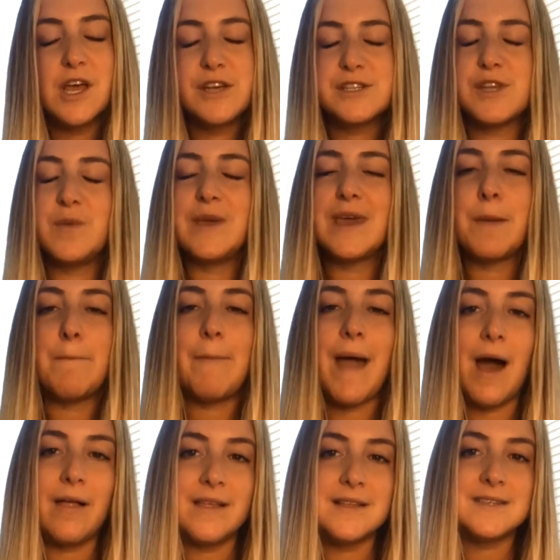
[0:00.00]
so that we can
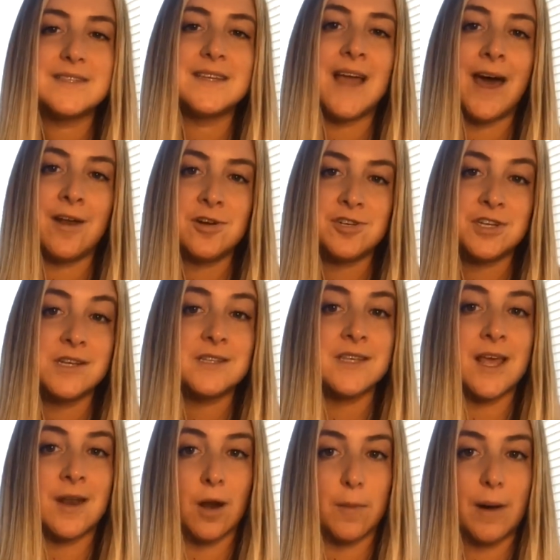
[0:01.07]
balance the energies
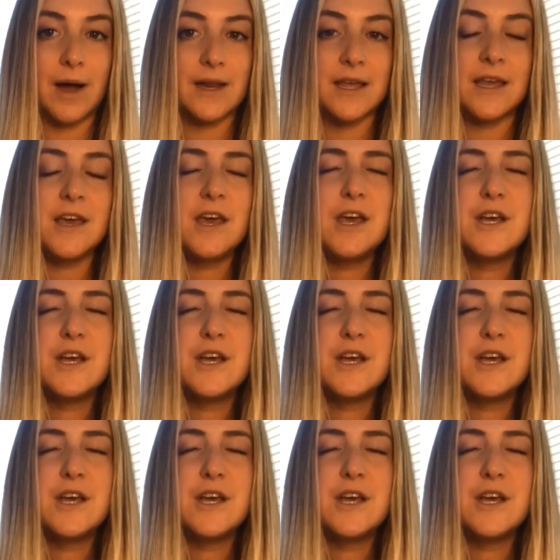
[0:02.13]
in our body.